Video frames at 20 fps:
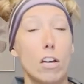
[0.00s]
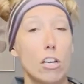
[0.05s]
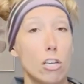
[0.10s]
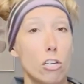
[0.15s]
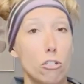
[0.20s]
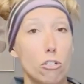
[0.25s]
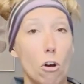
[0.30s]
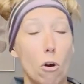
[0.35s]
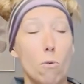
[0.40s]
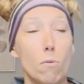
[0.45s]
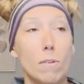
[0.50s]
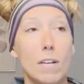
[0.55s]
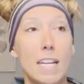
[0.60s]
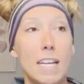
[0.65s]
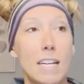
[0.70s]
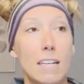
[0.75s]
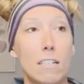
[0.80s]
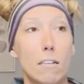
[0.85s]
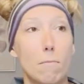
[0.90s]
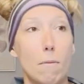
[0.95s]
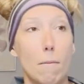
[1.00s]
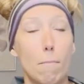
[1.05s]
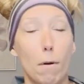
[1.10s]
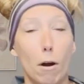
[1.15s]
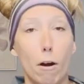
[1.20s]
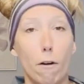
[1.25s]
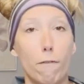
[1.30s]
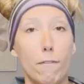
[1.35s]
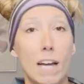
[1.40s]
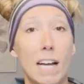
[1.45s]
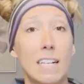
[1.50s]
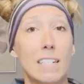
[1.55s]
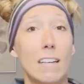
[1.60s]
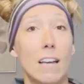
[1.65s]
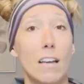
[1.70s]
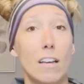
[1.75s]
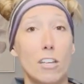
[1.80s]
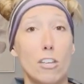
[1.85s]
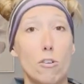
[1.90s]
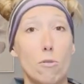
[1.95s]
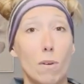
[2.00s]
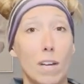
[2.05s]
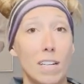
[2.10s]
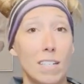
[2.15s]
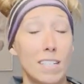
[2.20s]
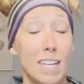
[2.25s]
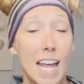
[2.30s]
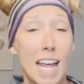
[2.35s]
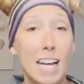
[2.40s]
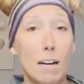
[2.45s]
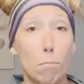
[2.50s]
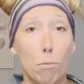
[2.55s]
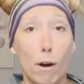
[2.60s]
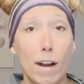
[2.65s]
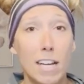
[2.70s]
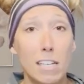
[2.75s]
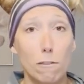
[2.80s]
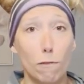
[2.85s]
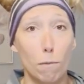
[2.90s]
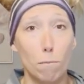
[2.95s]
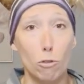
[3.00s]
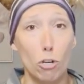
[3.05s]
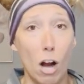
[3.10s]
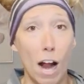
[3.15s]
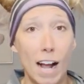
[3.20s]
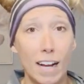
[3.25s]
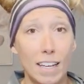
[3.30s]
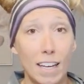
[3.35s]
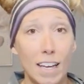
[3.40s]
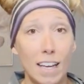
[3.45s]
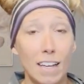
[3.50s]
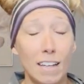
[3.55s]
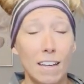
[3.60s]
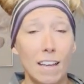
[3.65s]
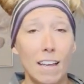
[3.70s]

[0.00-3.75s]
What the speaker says: You don't need to be perfect. You can take breaks from tracking.